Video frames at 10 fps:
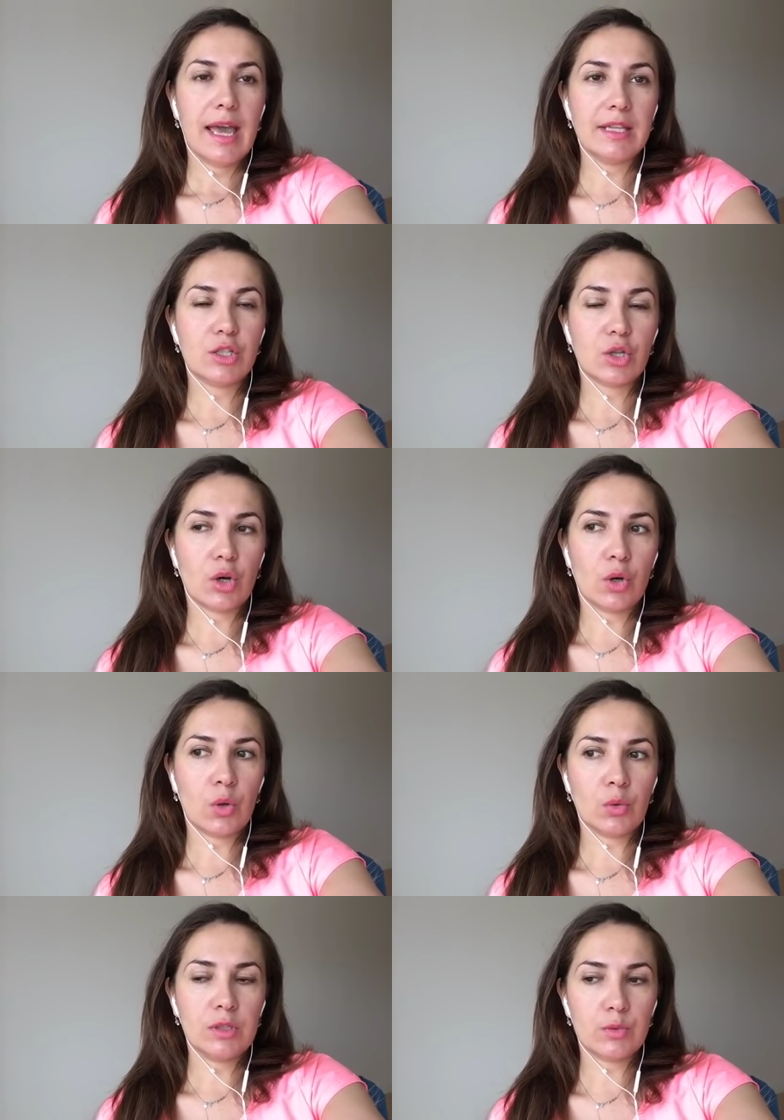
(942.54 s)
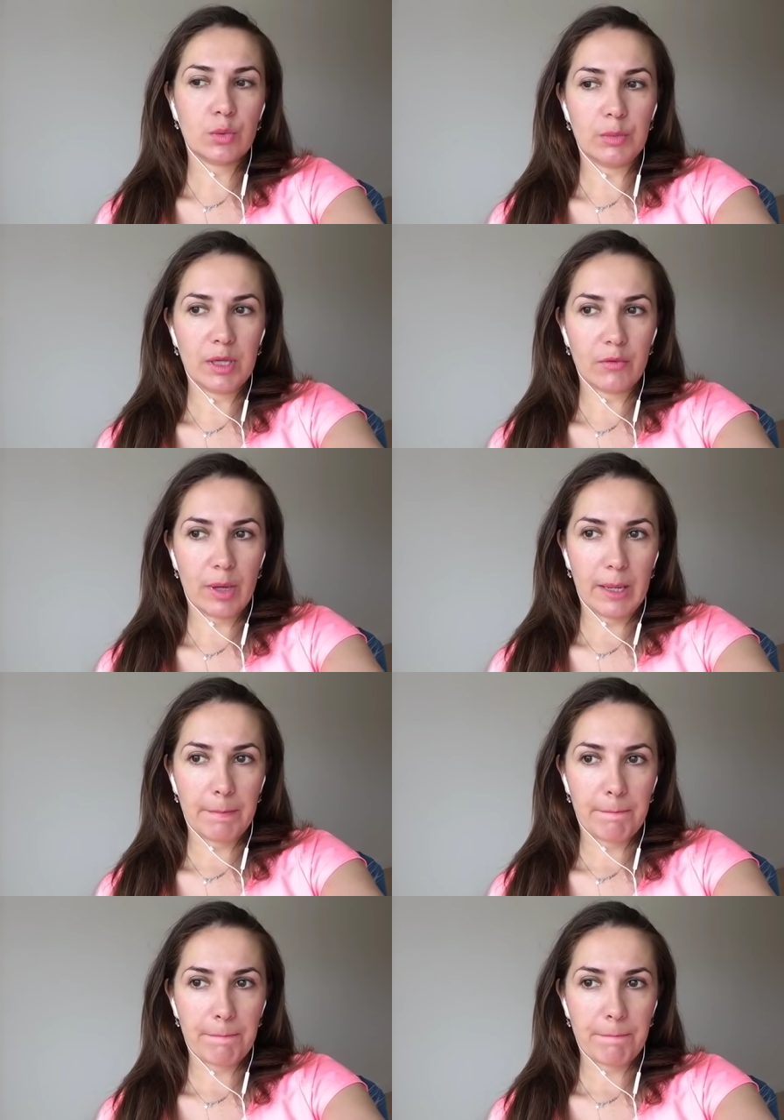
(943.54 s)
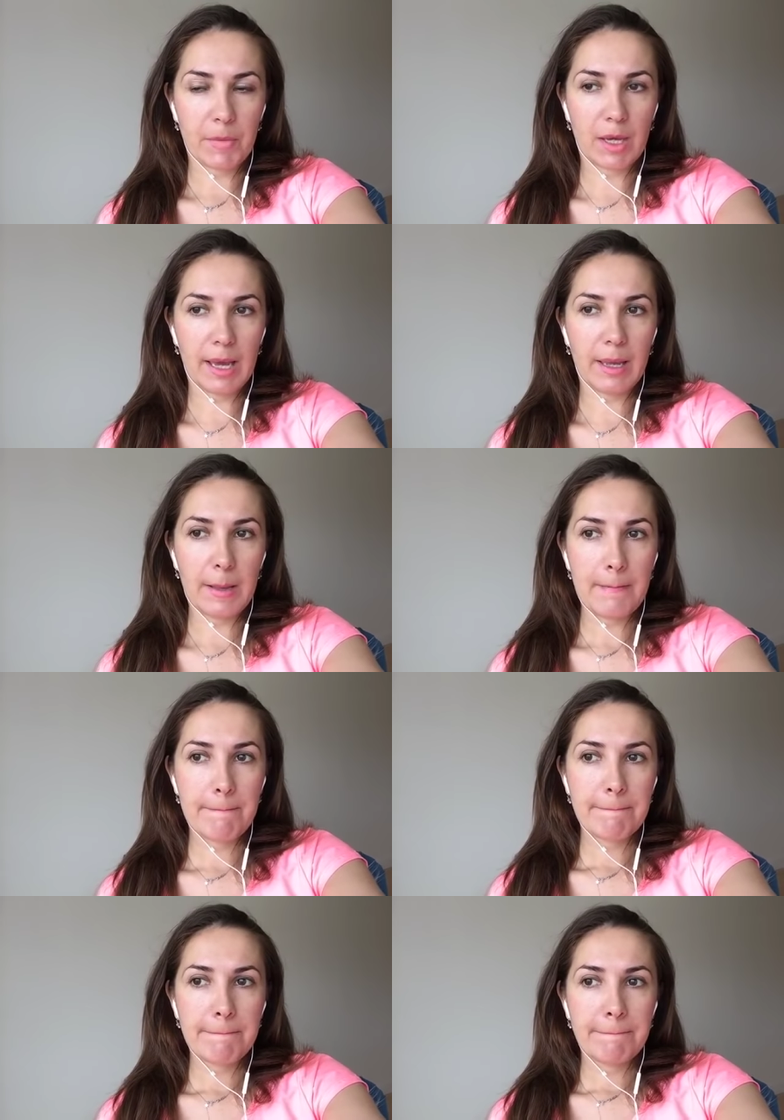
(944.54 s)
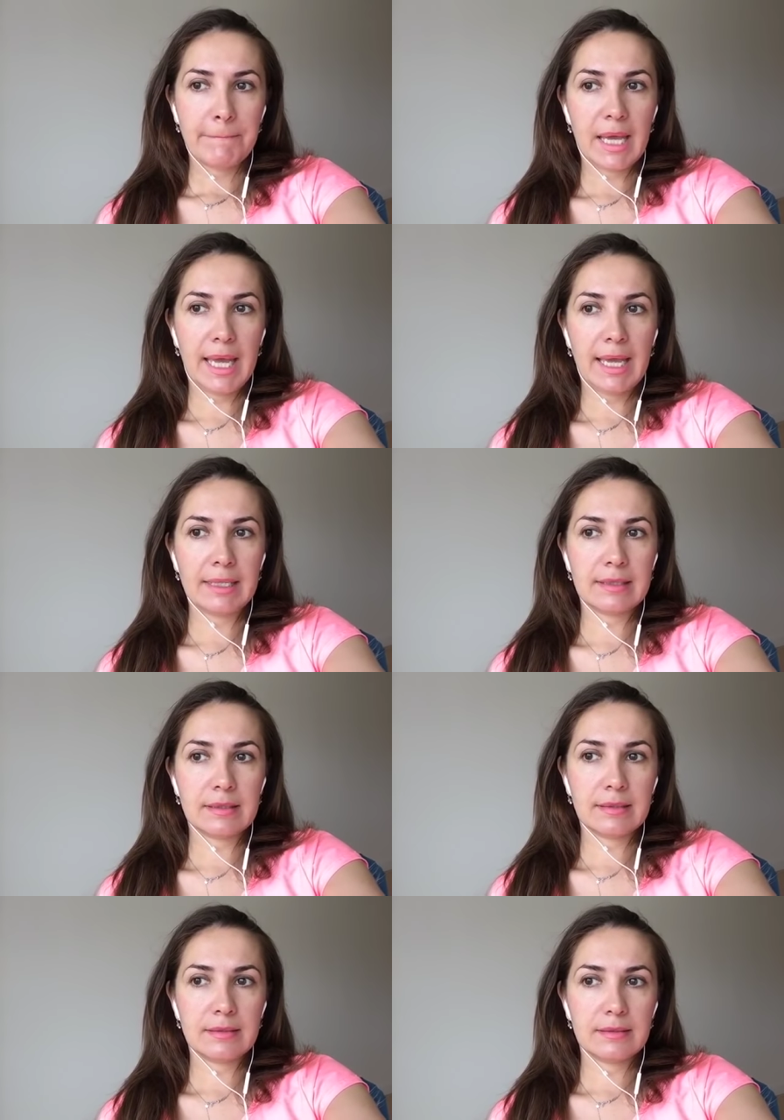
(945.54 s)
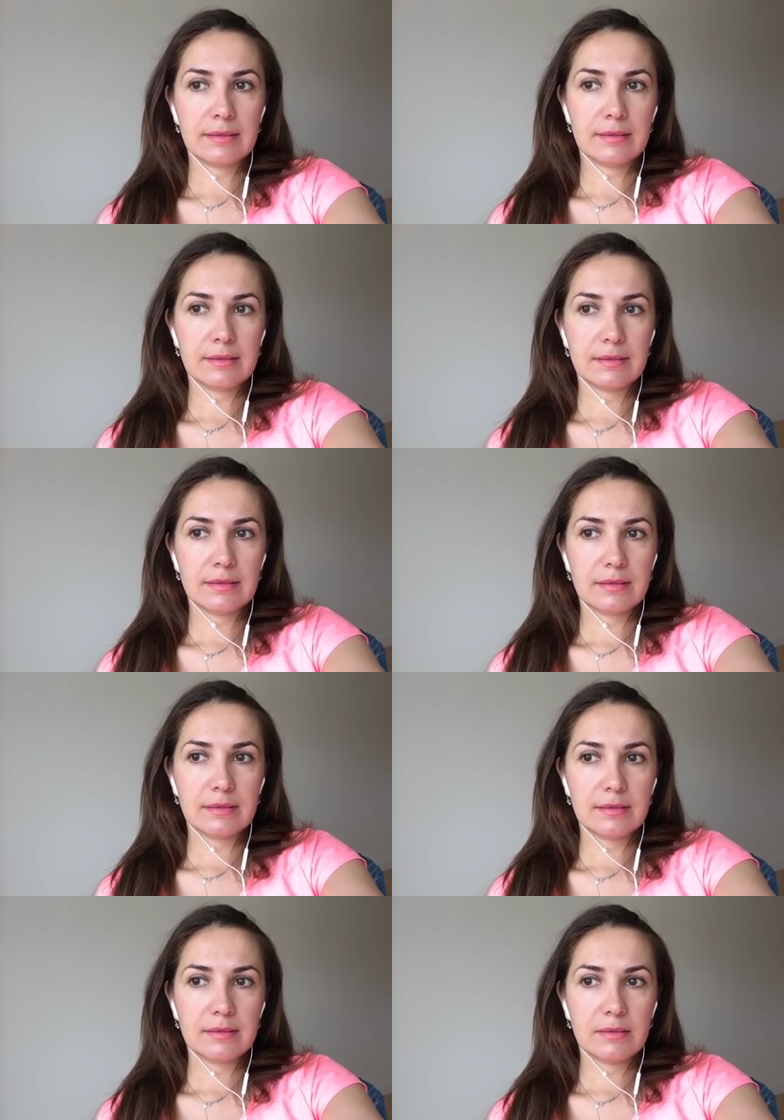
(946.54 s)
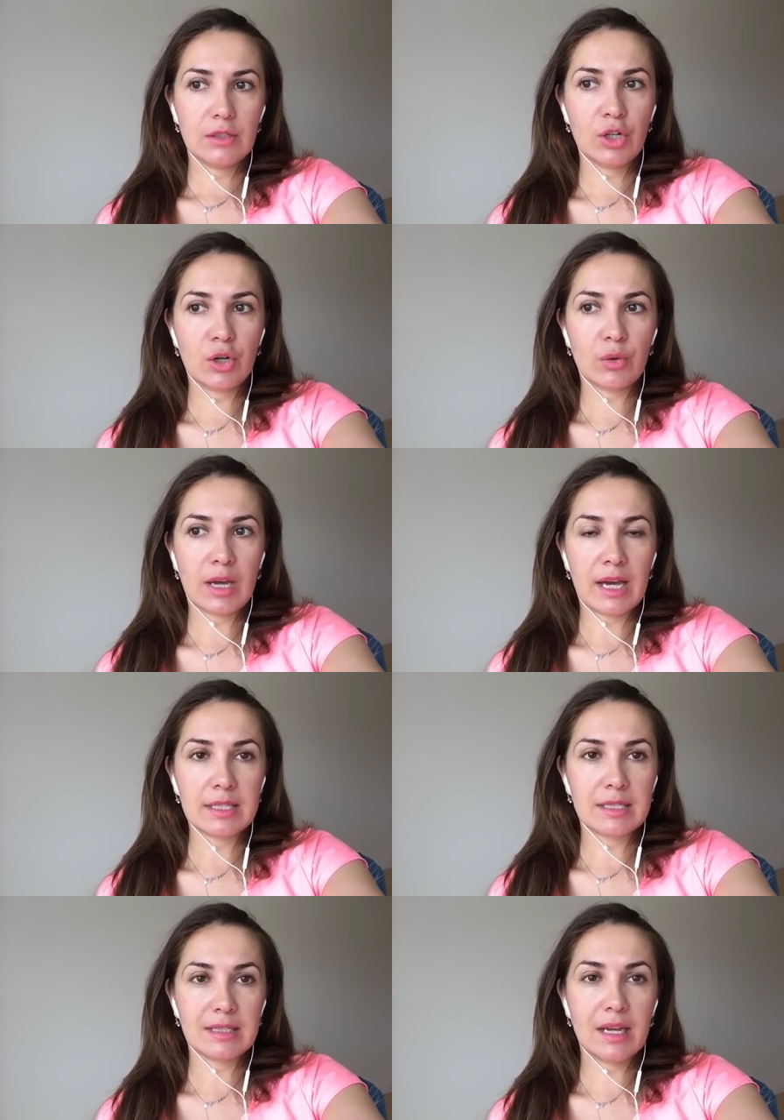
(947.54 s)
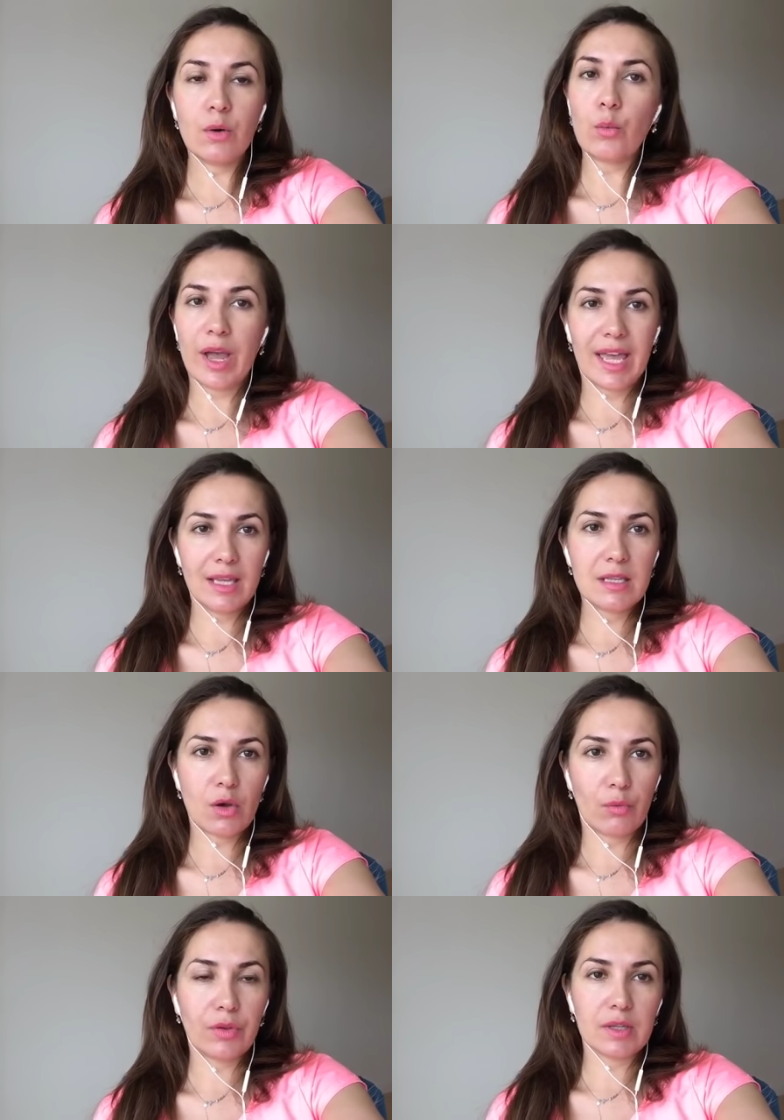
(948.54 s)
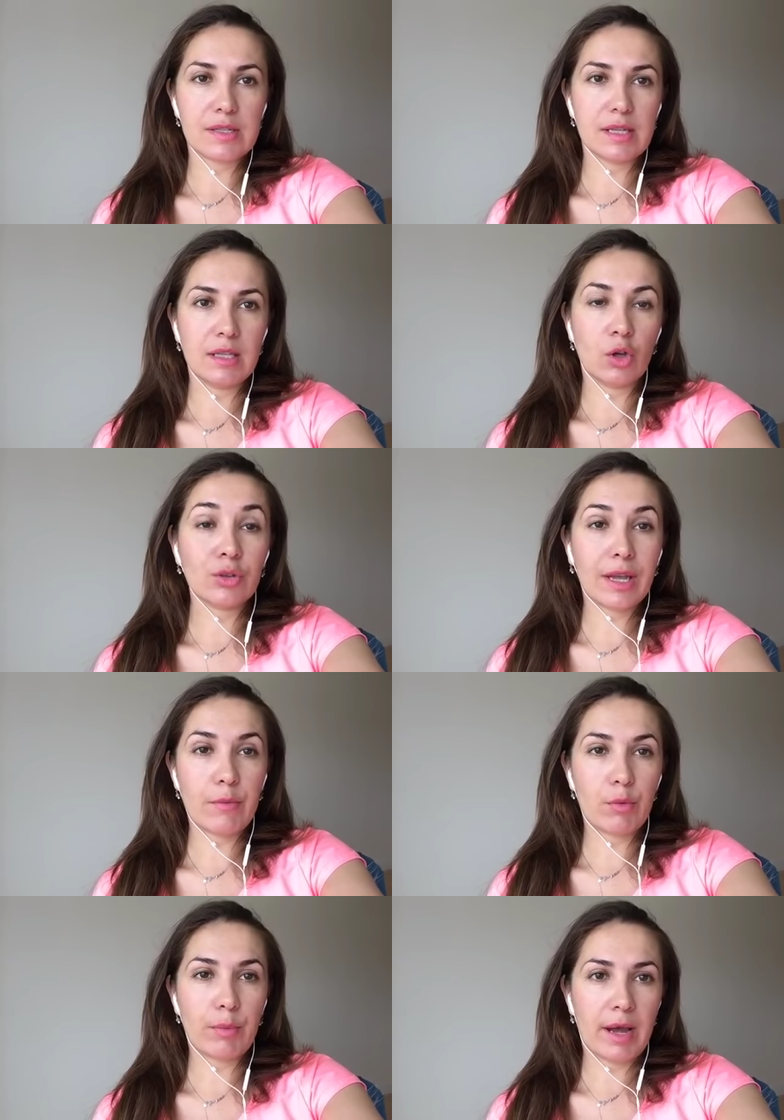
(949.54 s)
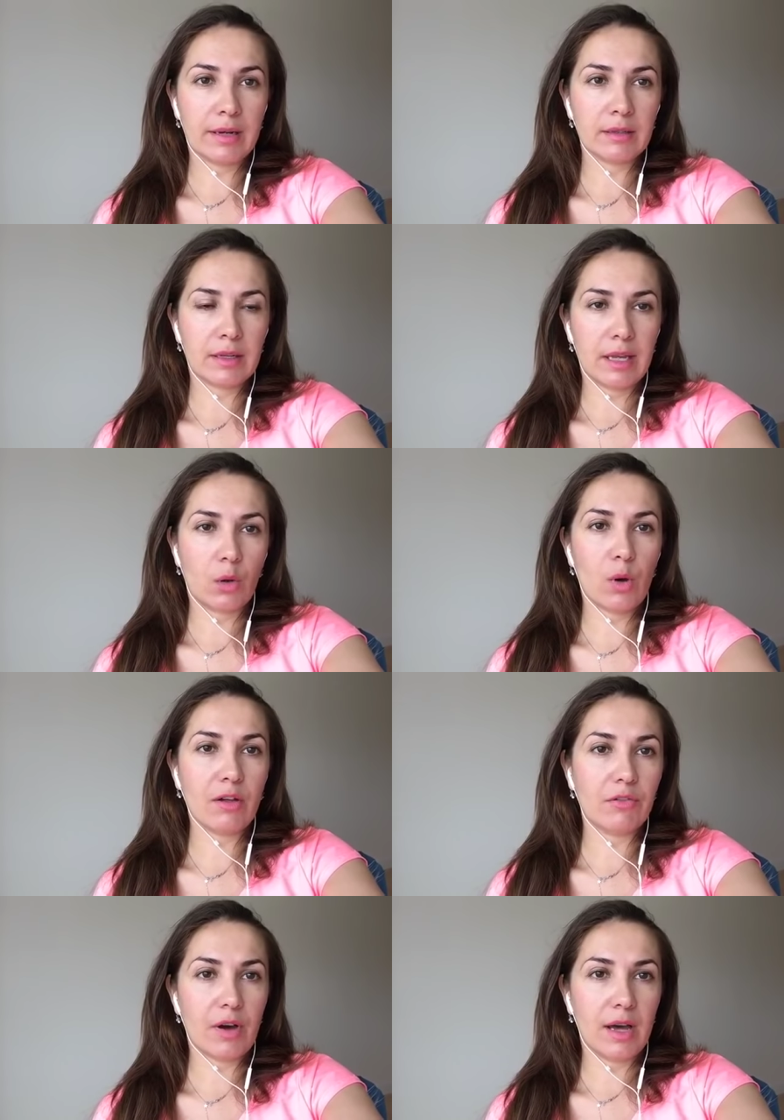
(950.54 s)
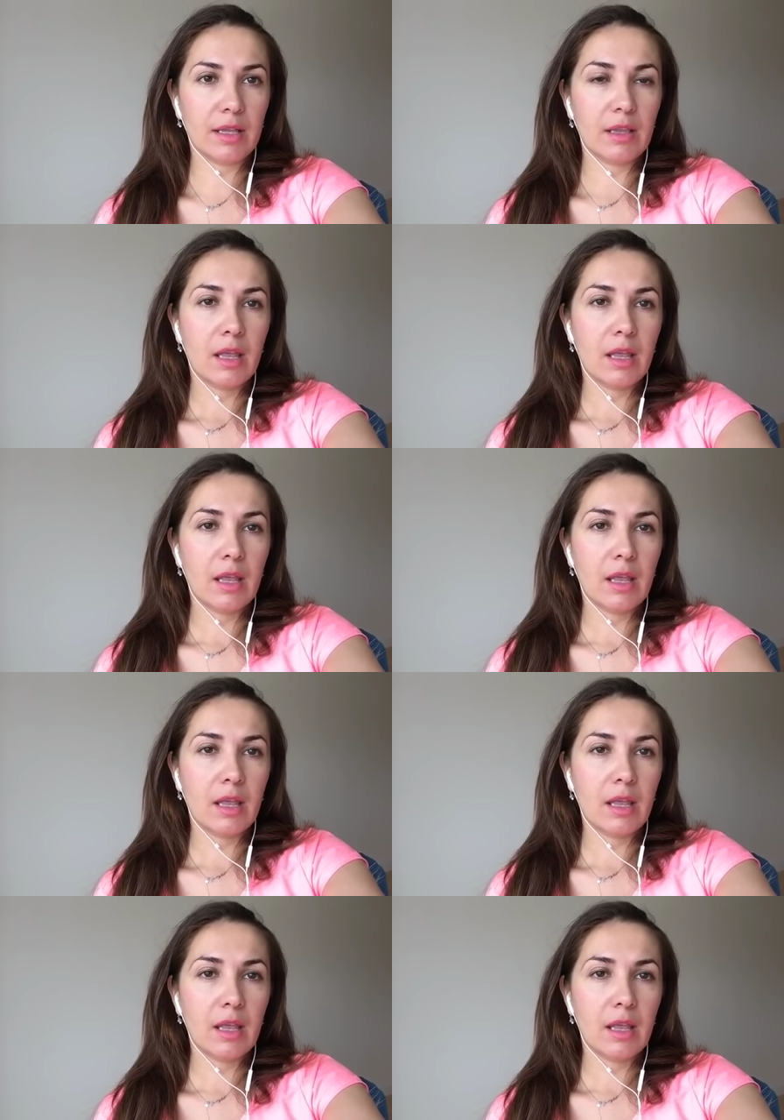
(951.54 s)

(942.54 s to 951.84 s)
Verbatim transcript: And so this would be a way, okay? And, you know, guys, there are ways, obviously, not everyone can qualify.